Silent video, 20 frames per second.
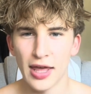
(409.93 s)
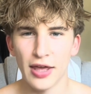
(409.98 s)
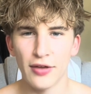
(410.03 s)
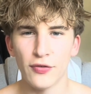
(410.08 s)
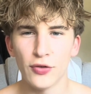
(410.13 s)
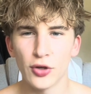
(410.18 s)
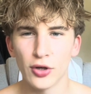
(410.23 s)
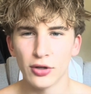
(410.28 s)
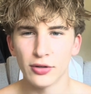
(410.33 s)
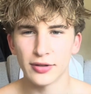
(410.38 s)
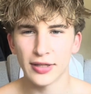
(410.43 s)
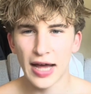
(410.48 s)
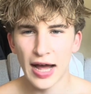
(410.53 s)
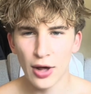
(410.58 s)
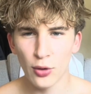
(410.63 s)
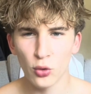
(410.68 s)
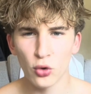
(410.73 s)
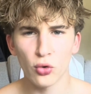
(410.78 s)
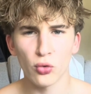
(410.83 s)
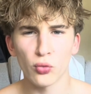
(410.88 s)
If you go
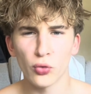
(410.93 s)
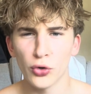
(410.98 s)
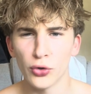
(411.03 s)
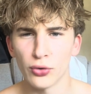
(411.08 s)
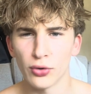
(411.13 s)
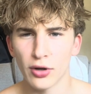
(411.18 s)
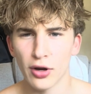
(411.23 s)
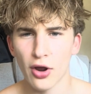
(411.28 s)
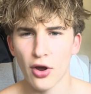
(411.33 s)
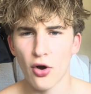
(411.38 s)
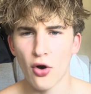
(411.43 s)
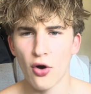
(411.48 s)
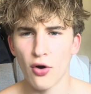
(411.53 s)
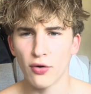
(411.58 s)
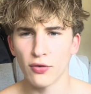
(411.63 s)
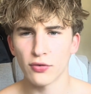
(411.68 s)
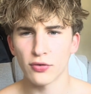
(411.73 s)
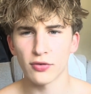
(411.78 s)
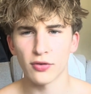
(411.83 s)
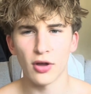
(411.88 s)
down the route
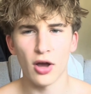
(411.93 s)
of